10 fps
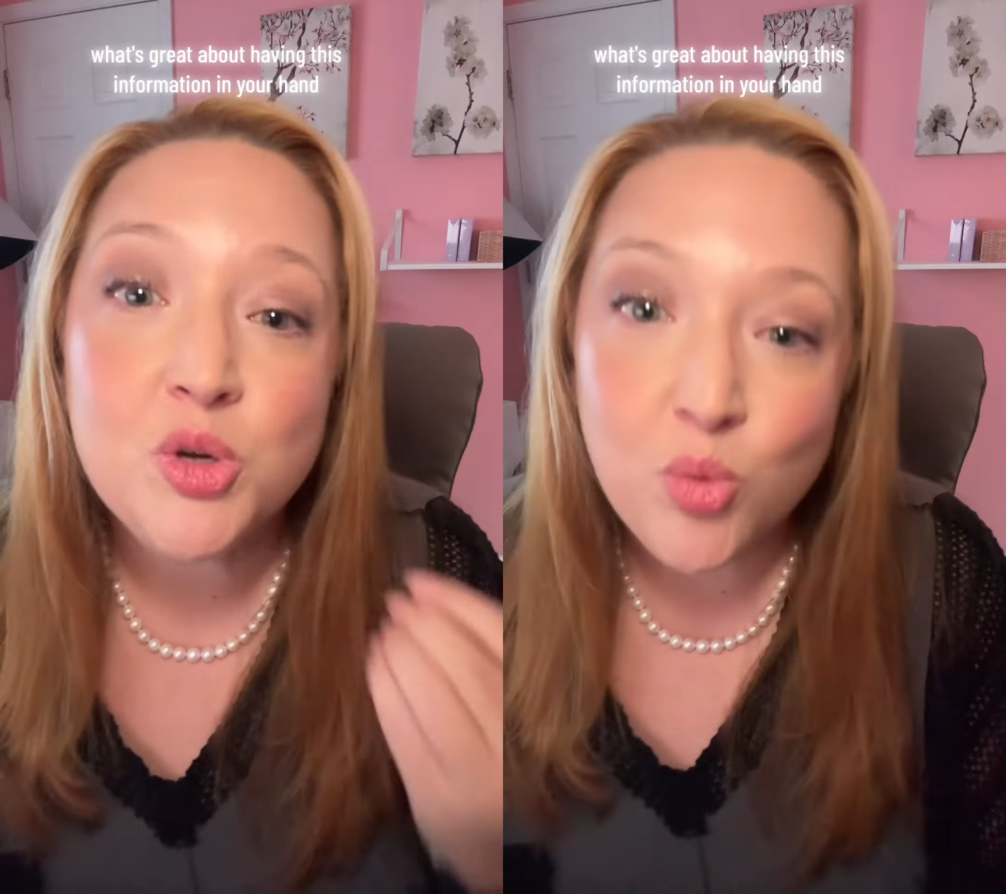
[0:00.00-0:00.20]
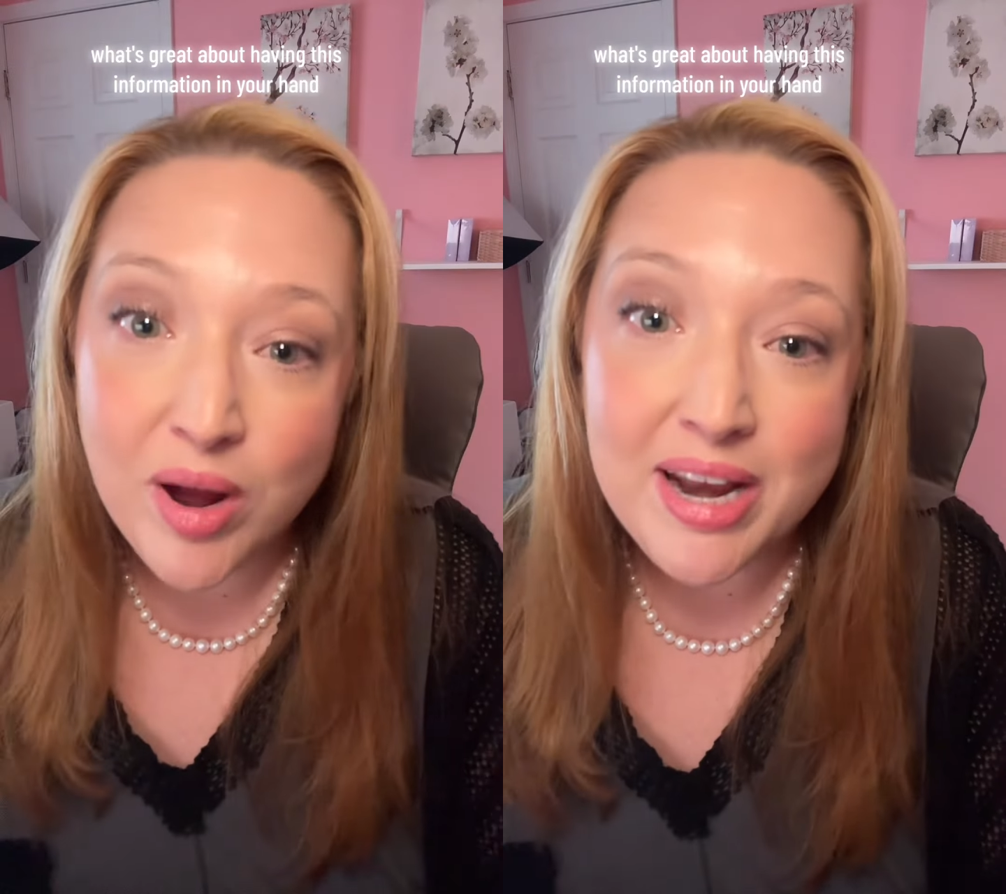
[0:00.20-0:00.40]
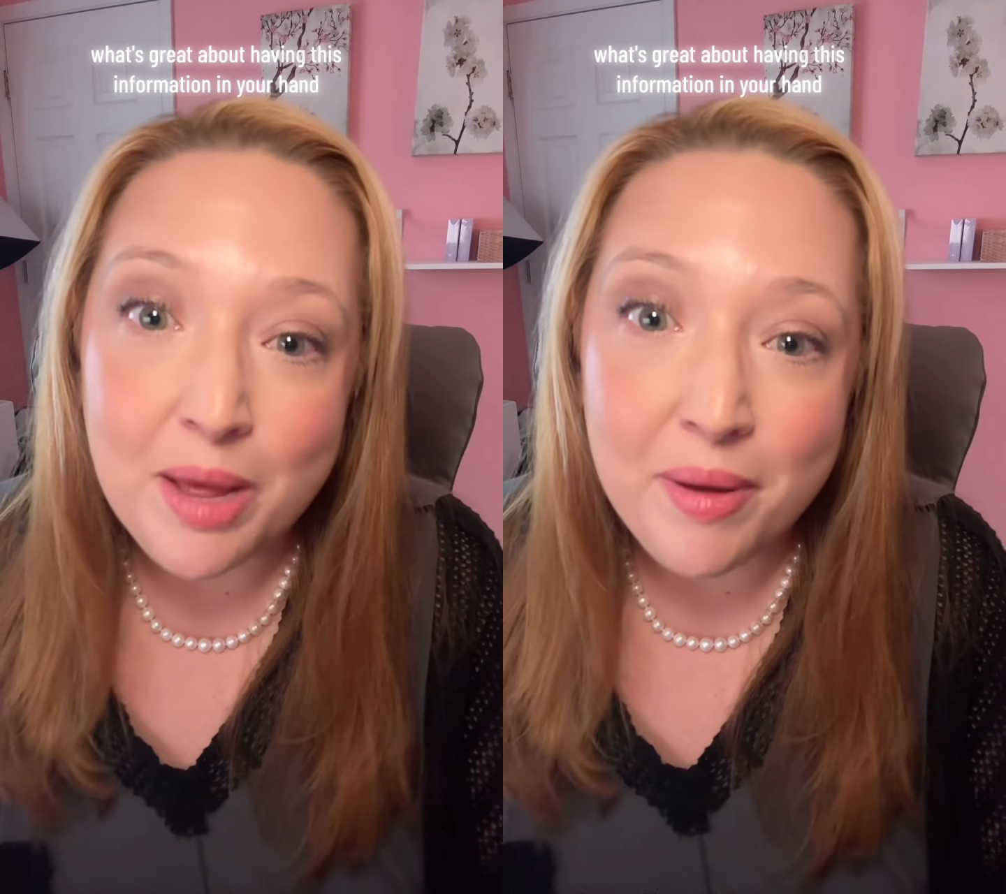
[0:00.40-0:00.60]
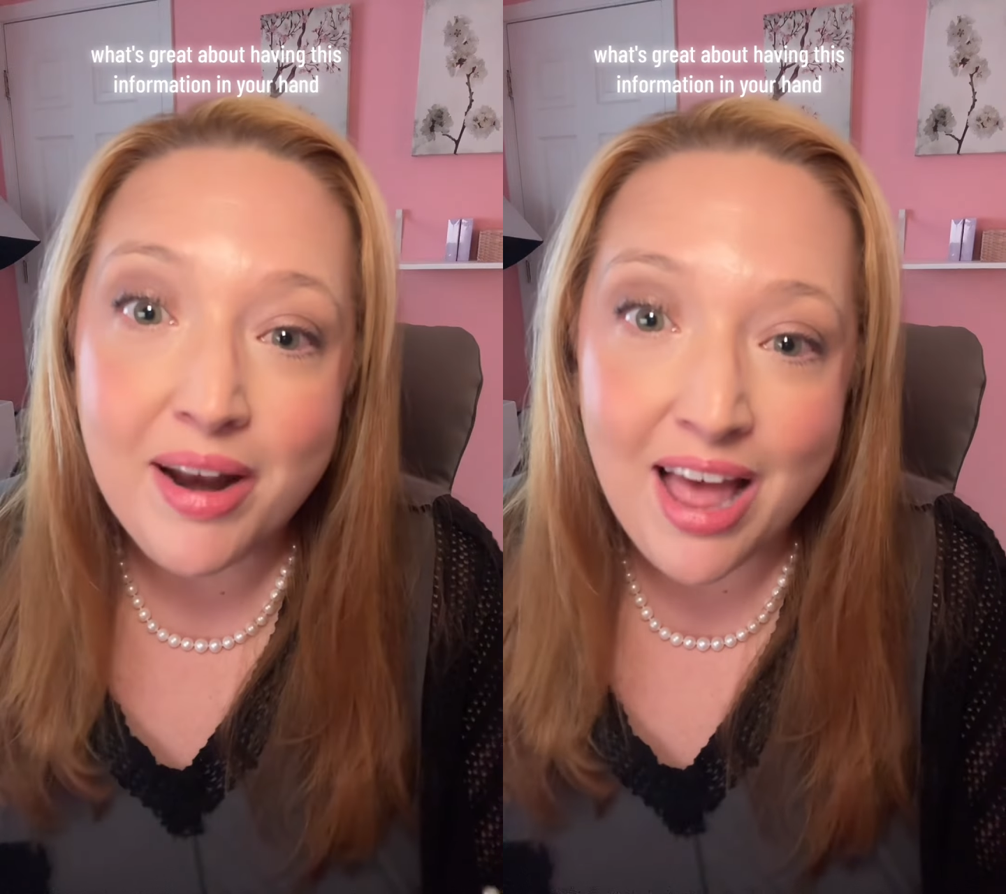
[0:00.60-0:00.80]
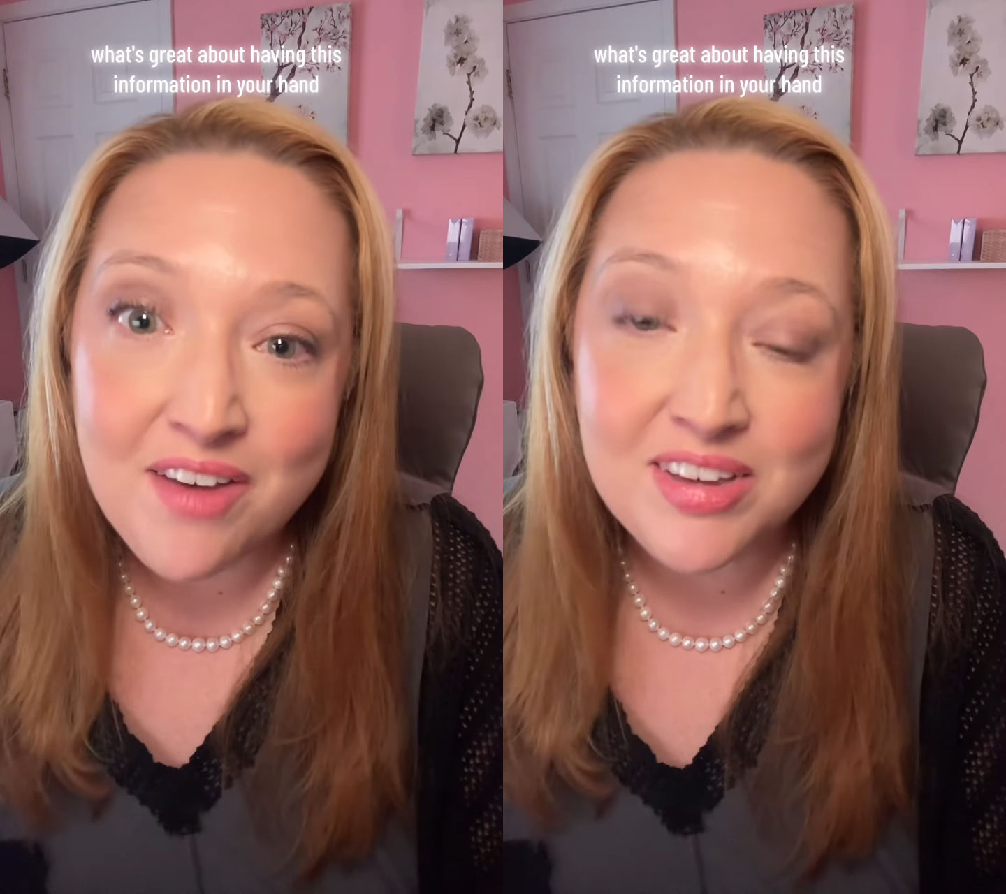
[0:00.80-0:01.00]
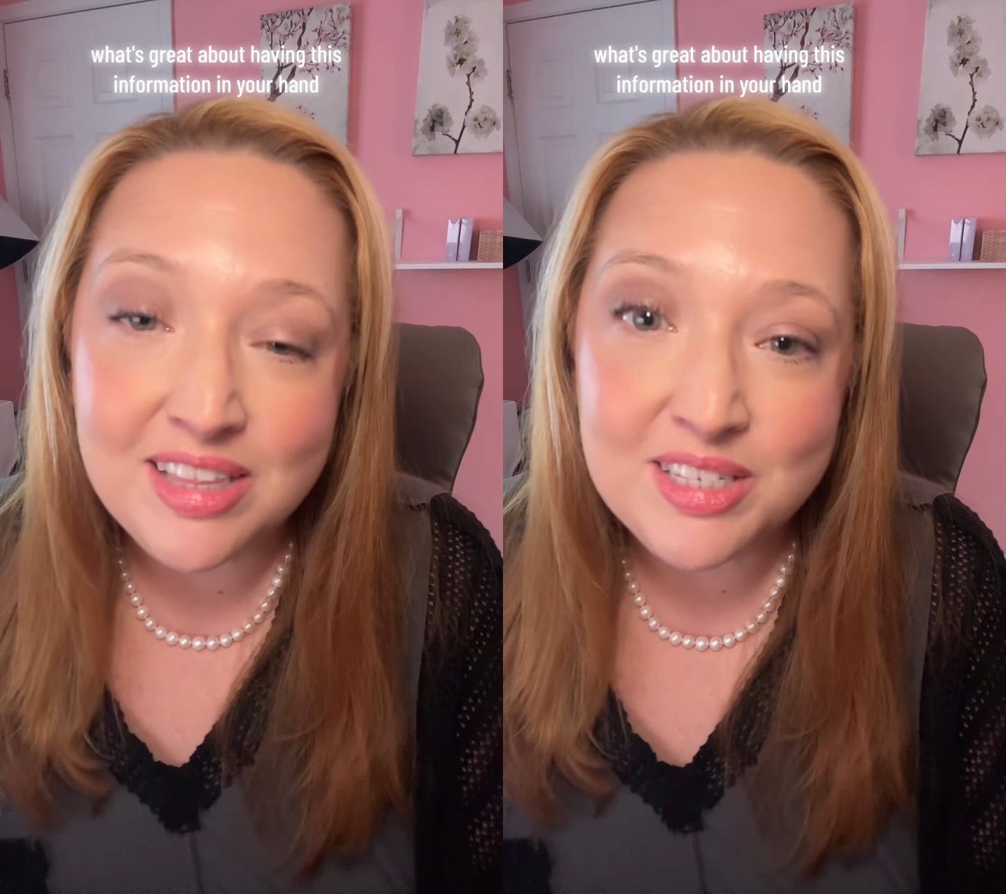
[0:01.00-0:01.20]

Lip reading: great about having this